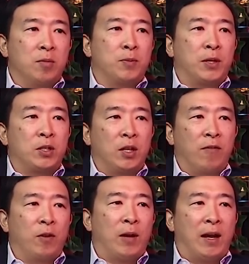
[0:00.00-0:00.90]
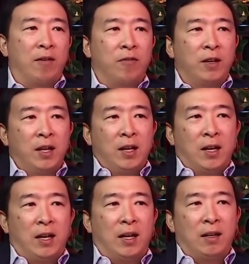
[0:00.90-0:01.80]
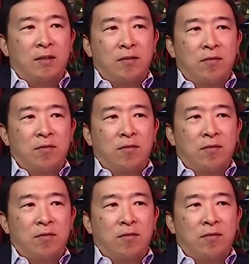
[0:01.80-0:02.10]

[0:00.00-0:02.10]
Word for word: especially if you have uh,